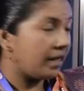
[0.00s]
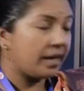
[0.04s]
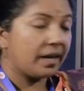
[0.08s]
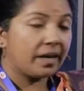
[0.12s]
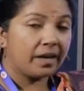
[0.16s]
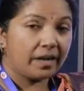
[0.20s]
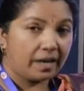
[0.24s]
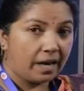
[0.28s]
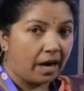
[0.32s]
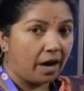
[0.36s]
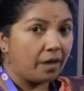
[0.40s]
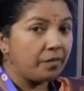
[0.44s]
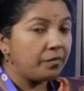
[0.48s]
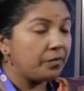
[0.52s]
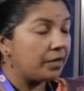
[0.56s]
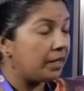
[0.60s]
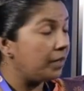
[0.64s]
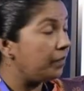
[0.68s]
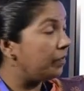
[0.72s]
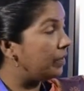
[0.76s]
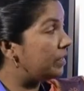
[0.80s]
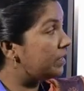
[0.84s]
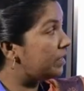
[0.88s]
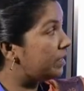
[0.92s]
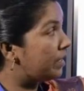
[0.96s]
graph
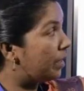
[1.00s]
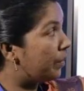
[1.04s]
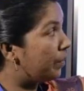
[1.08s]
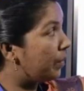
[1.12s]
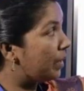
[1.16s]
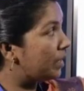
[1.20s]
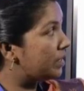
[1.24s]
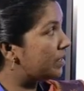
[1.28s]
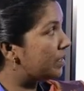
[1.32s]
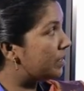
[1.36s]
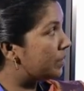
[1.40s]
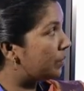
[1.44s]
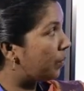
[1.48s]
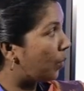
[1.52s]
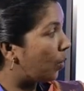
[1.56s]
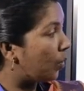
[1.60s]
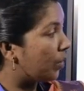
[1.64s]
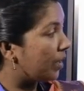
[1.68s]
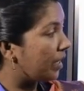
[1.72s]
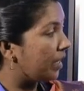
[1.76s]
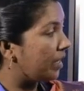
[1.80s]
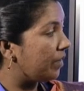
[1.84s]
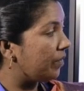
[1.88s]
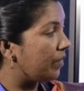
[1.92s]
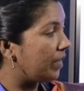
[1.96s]
in which temperature is
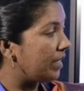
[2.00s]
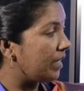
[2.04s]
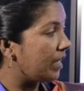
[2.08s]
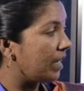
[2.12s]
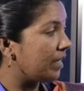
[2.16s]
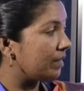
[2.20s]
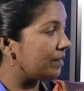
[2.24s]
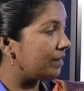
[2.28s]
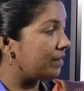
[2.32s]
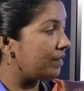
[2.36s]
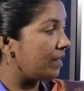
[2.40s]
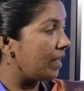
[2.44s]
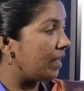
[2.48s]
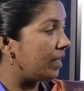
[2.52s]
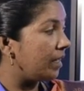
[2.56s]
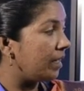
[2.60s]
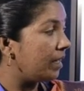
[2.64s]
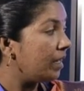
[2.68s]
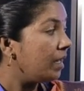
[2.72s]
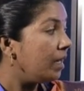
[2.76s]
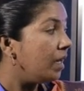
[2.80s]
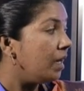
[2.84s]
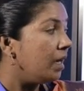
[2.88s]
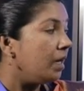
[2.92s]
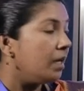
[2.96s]
plotted in y-axis and
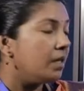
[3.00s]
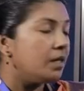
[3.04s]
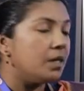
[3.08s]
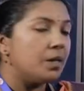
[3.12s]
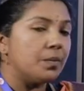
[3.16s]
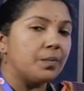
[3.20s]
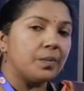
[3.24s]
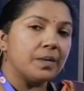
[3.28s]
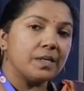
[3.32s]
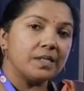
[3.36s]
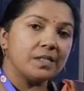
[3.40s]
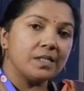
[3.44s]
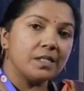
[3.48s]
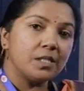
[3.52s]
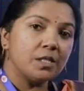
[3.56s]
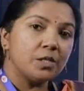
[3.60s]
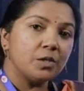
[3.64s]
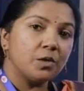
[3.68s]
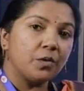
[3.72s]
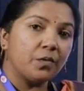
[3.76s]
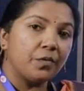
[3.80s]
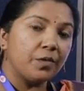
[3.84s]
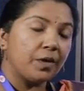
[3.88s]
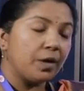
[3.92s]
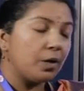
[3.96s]
the percentage
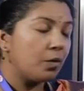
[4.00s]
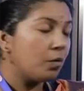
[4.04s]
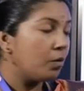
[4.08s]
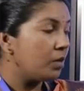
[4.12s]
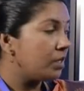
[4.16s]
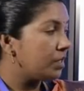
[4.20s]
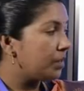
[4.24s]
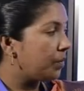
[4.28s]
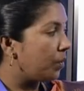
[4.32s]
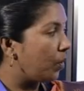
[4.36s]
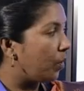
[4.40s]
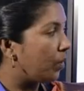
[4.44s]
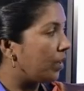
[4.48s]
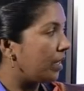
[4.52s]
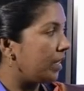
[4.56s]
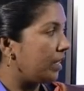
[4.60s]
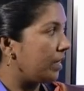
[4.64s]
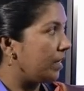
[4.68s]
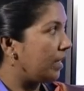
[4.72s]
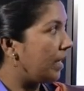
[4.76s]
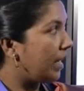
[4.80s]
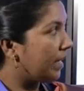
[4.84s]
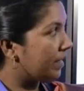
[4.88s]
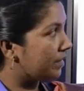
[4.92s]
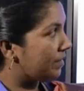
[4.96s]
of phenol is plotted
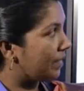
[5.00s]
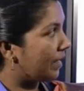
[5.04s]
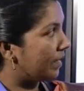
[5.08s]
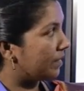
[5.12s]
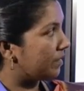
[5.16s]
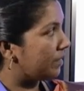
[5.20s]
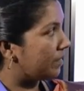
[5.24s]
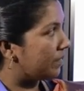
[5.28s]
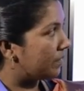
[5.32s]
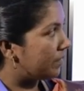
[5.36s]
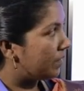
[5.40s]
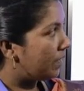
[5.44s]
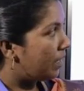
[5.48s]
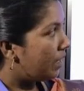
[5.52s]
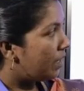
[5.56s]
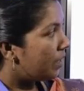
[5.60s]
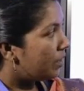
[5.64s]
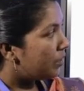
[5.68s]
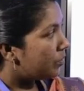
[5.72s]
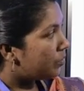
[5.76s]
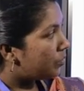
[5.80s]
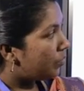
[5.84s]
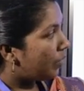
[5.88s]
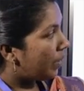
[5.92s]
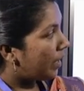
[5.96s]
in the x-axis.
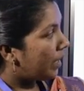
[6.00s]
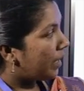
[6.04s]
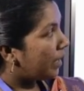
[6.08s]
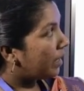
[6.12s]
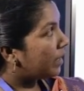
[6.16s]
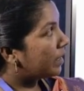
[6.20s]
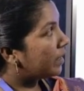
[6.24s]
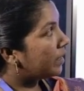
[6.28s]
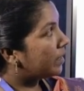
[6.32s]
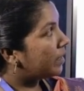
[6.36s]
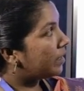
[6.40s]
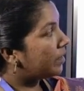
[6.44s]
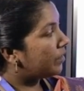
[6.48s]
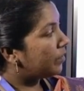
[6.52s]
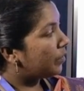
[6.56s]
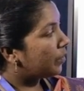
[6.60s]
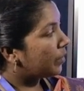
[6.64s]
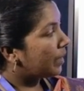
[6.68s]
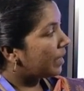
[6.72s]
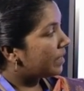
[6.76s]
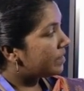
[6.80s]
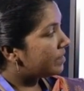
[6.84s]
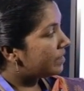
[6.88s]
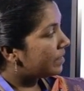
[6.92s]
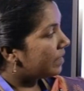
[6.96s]
So, you
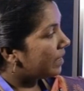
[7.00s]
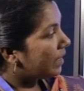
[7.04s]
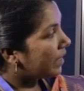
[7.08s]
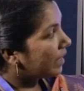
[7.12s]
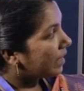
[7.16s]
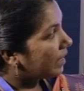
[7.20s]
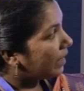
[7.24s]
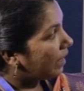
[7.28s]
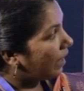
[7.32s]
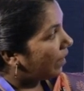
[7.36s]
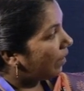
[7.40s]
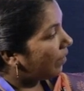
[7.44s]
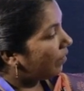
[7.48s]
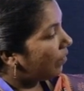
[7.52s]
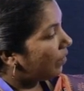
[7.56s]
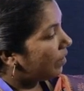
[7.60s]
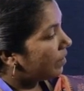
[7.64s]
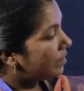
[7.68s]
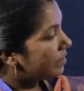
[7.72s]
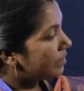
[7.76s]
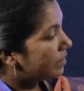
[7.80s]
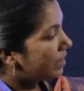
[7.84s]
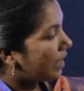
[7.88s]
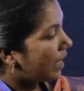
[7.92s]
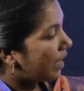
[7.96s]
can see a curve
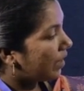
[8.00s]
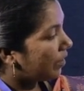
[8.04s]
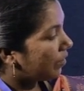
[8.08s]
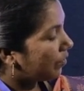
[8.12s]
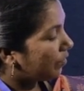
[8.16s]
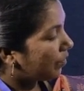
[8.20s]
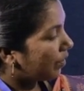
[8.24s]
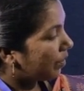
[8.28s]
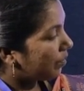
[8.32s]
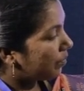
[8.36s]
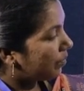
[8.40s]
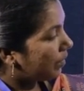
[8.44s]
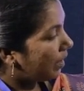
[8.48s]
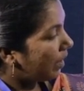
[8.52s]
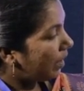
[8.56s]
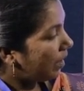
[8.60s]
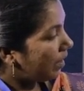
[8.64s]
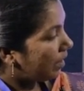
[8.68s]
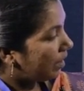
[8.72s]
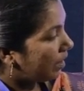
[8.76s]
starting from the